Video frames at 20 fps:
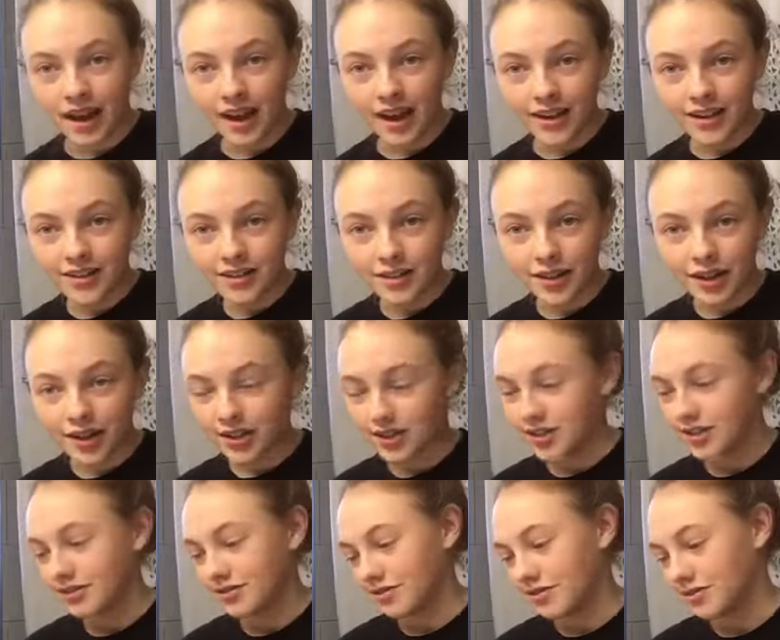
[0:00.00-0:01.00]
I
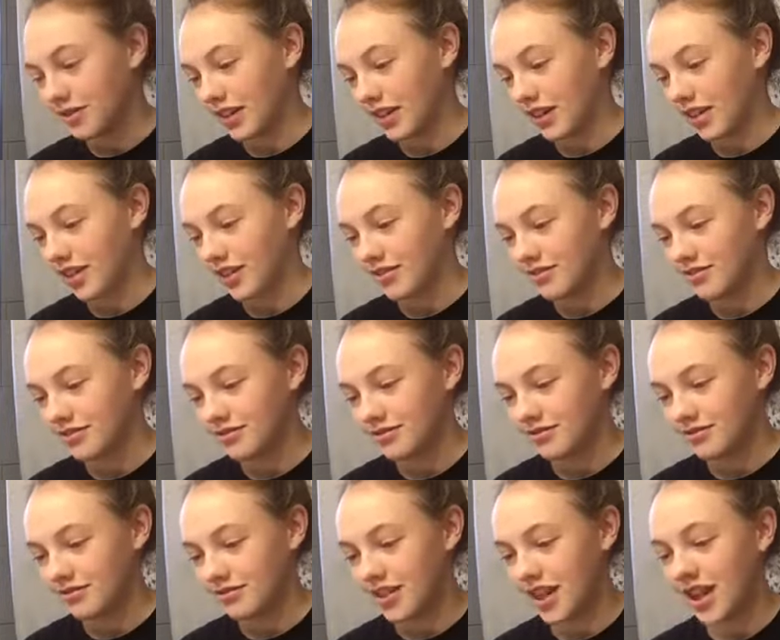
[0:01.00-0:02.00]
start with
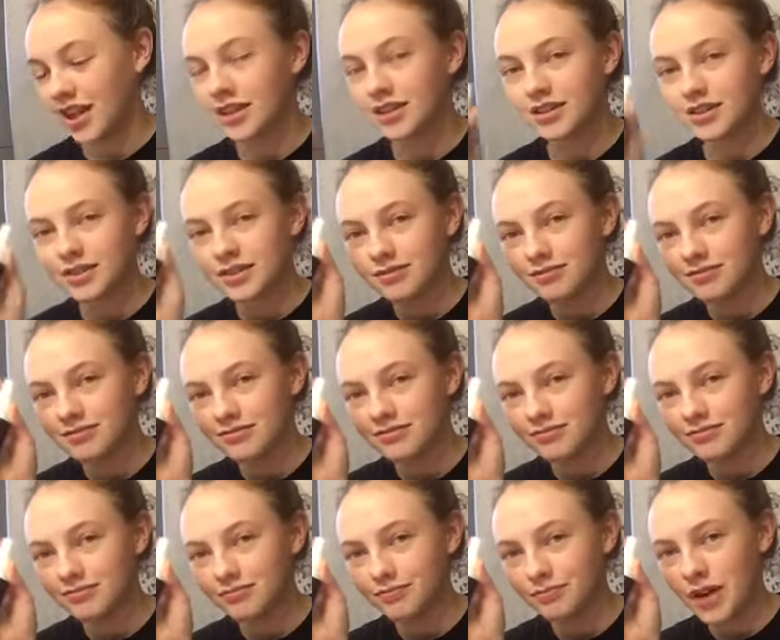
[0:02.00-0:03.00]
NYX
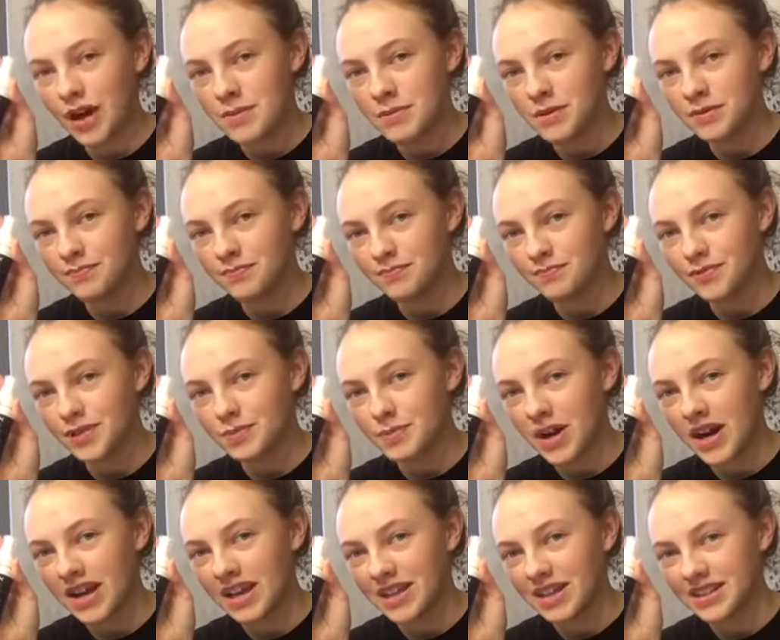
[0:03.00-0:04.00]
primer
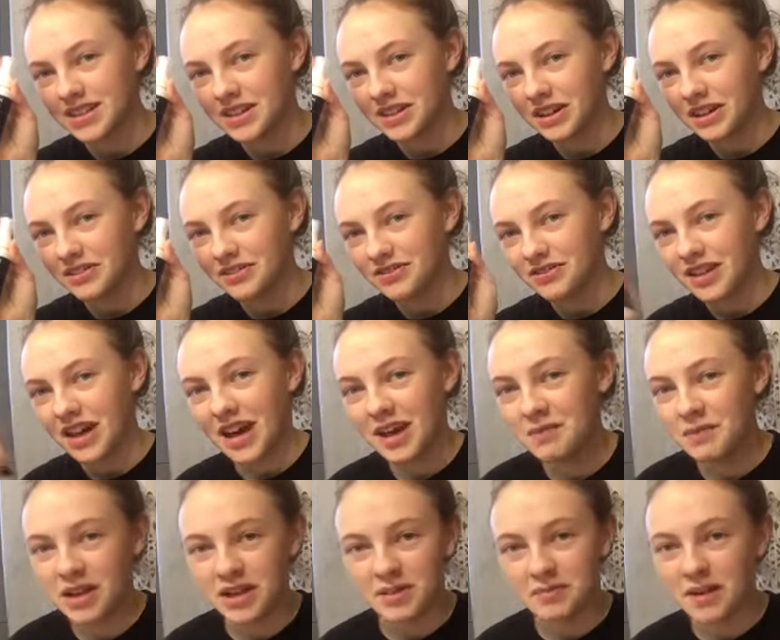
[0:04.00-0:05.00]
spray stuff.
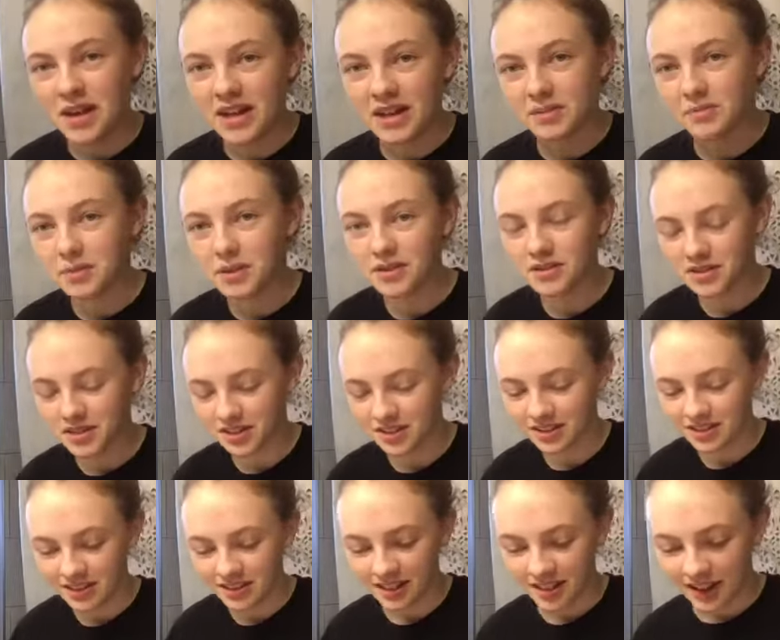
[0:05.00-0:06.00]
I'm not a makeup
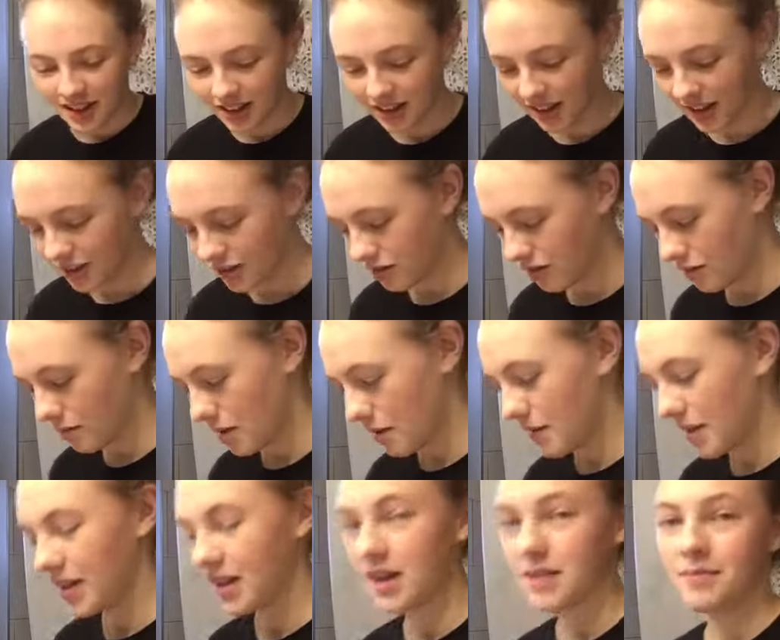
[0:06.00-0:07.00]
person. I like doing my
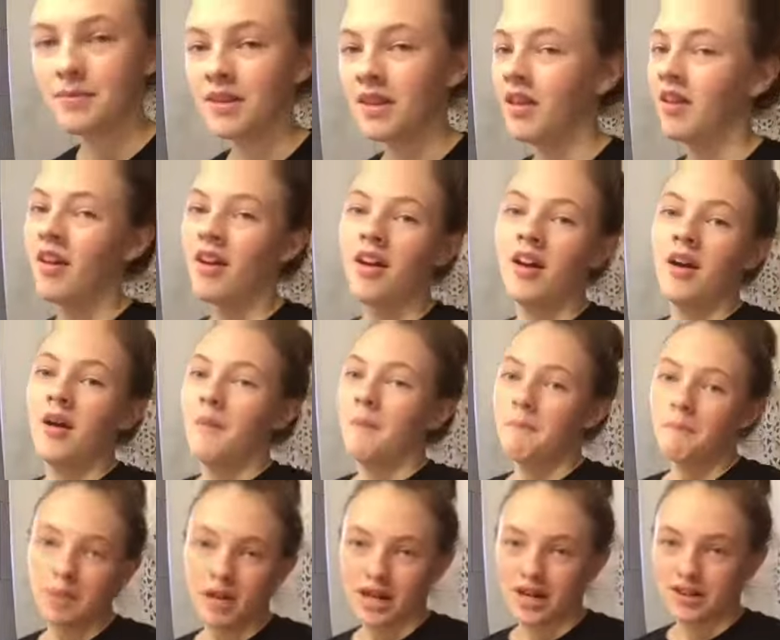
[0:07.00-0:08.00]
makeup,
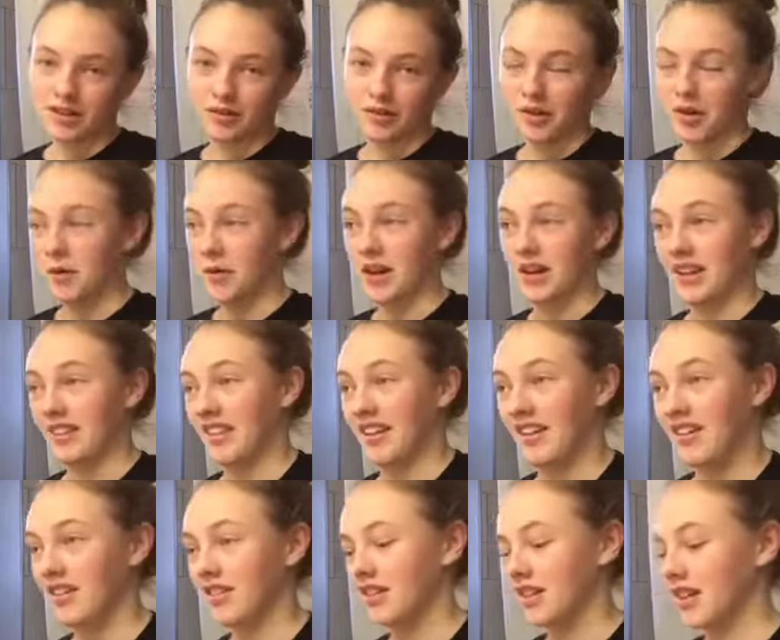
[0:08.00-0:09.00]
but I don't know
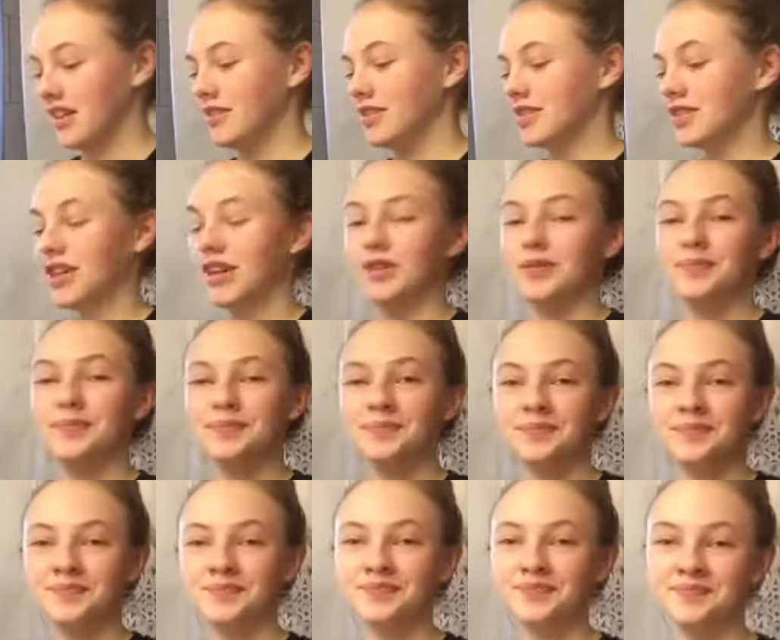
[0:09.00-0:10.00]
anything hardly. So,
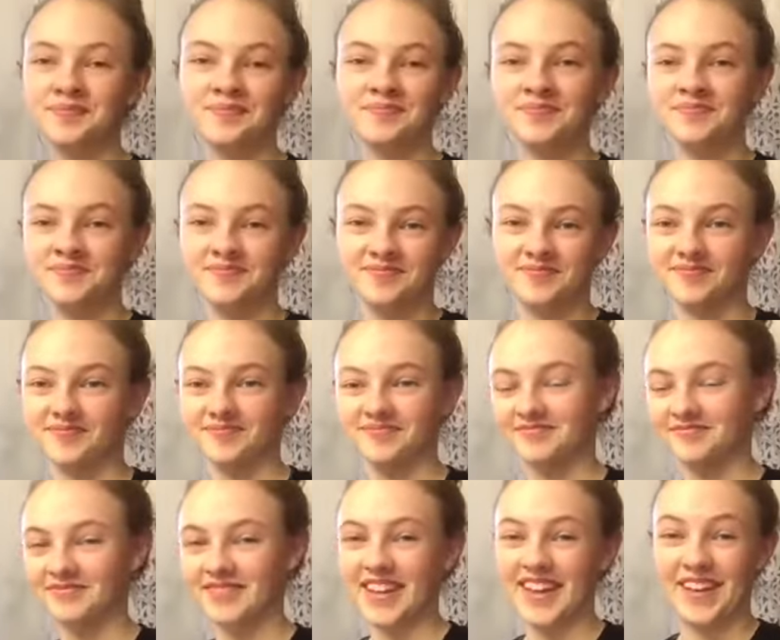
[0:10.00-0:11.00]
I
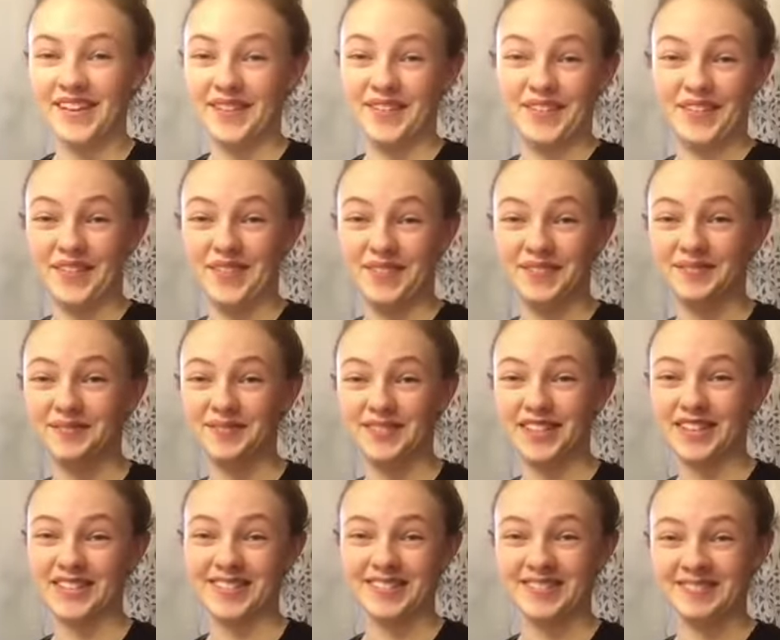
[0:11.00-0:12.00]
don't know.
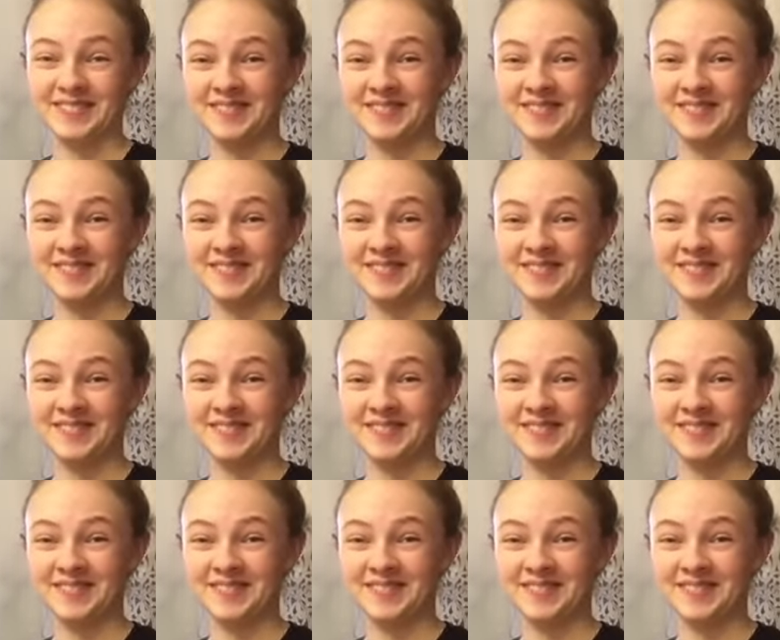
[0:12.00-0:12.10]
Just.